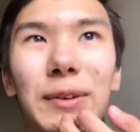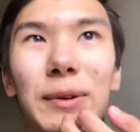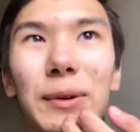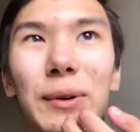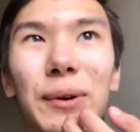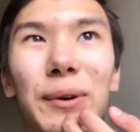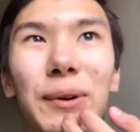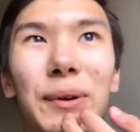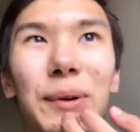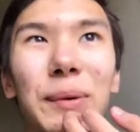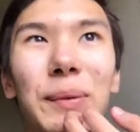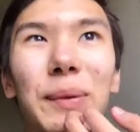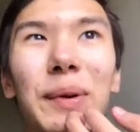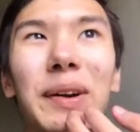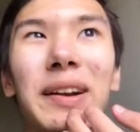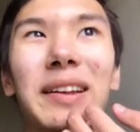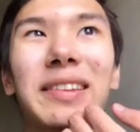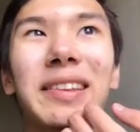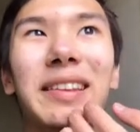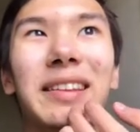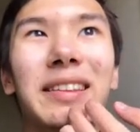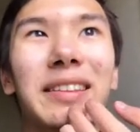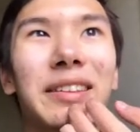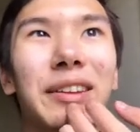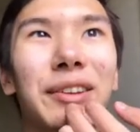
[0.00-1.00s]
or what I
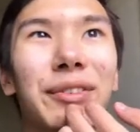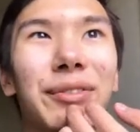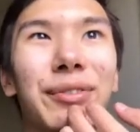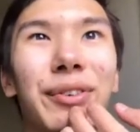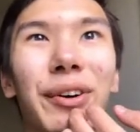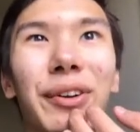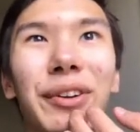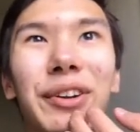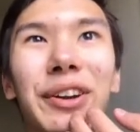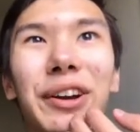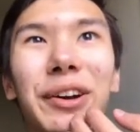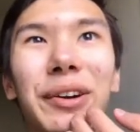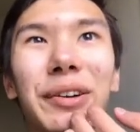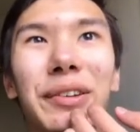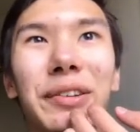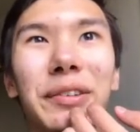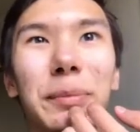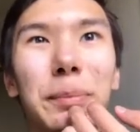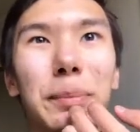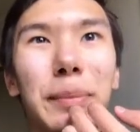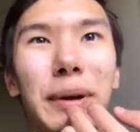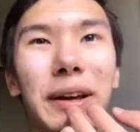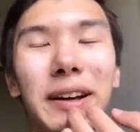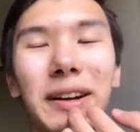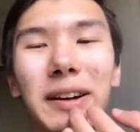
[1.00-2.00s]
think the default here is
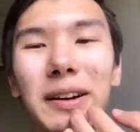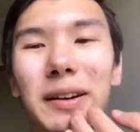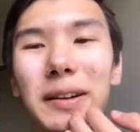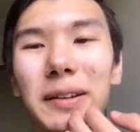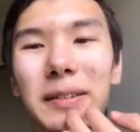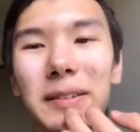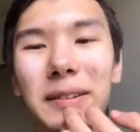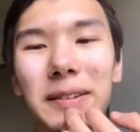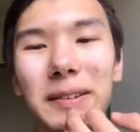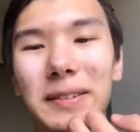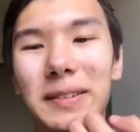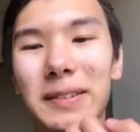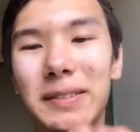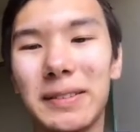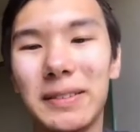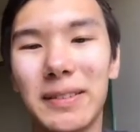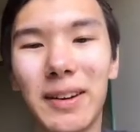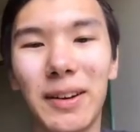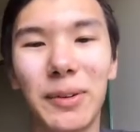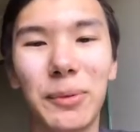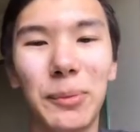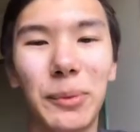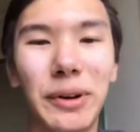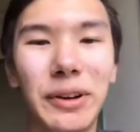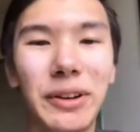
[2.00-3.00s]
Bing on
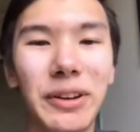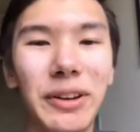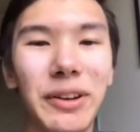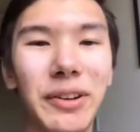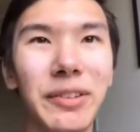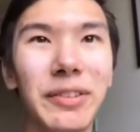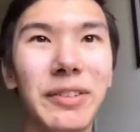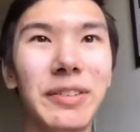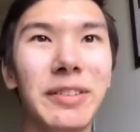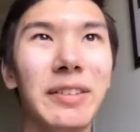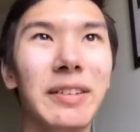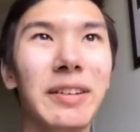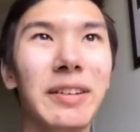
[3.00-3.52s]
Windows,